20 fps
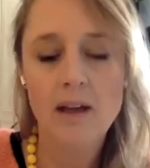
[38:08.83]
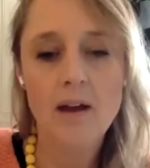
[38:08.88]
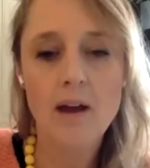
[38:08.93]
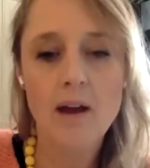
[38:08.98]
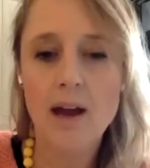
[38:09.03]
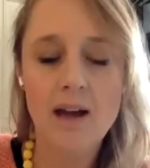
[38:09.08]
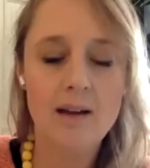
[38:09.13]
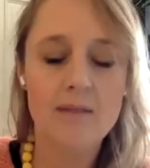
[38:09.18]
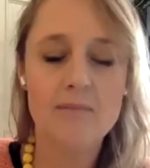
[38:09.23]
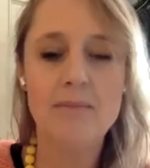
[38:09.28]

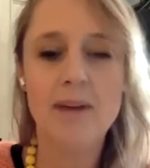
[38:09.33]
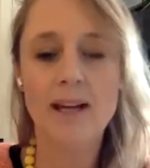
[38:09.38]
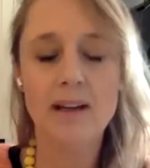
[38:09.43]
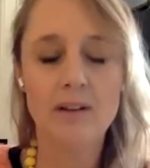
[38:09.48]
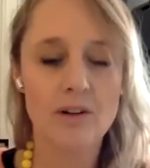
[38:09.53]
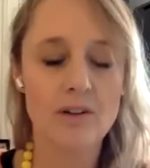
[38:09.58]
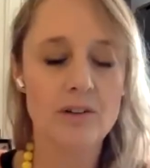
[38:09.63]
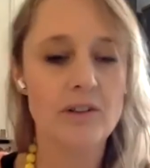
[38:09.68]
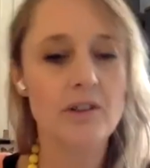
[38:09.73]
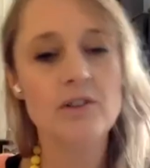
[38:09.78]

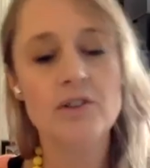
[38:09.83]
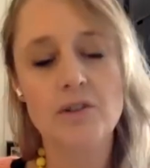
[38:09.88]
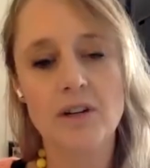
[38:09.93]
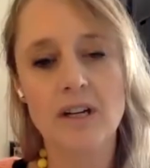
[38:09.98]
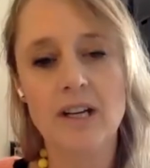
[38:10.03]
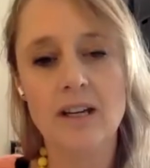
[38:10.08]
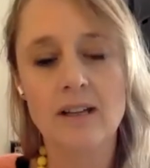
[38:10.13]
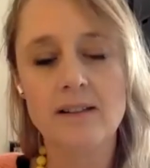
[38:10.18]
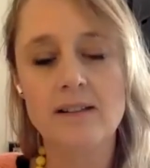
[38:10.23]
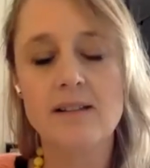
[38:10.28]

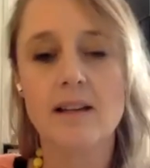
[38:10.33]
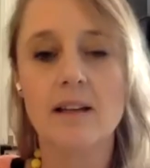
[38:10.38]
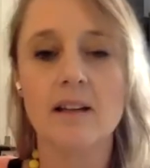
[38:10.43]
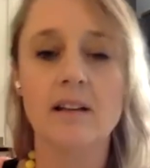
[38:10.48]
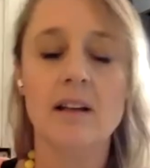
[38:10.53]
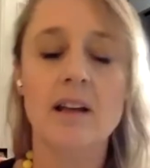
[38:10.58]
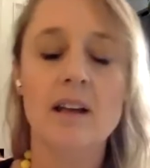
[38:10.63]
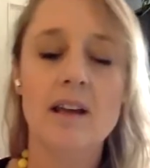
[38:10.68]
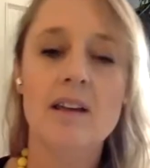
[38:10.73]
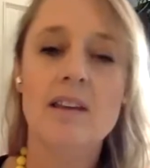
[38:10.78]
macronutrients
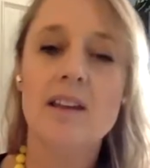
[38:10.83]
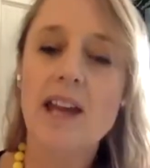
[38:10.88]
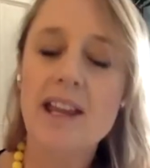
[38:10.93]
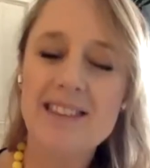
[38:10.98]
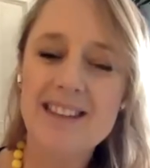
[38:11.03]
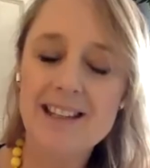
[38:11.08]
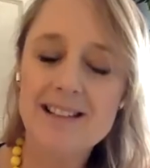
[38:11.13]
and